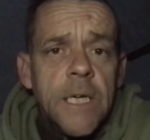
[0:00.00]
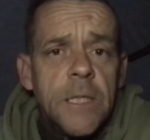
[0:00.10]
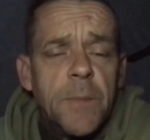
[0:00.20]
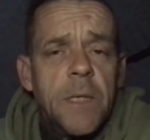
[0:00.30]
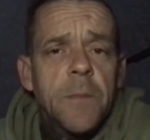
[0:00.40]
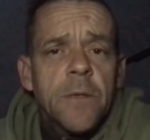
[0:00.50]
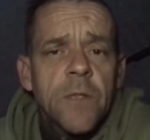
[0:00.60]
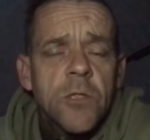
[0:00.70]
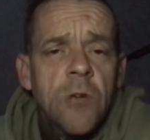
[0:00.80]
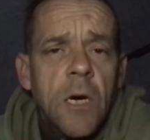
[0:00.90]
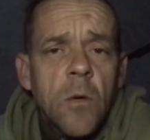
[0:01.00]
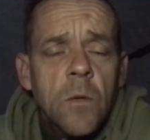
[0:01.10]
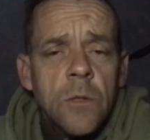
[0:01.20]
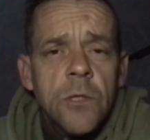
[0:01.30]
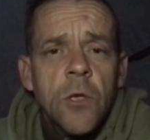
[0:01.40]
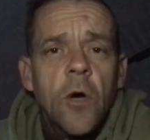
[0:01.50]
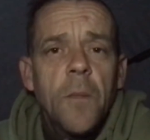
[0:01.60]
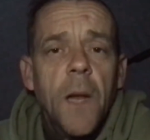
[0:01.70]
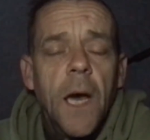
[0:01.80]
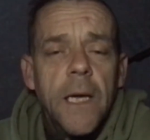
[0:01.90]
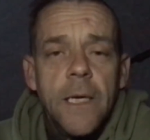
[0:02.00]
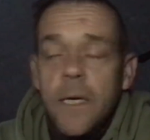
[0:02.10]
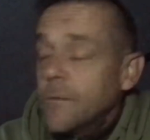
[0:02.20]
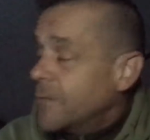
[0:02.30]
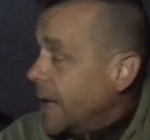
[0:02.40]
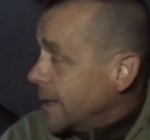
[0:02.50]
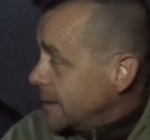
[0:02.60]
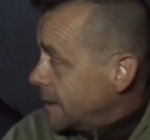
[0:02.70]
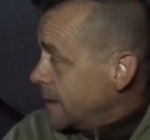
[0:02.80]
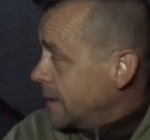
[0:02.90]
it's been a bit of a struggle on Snipe Lake of late.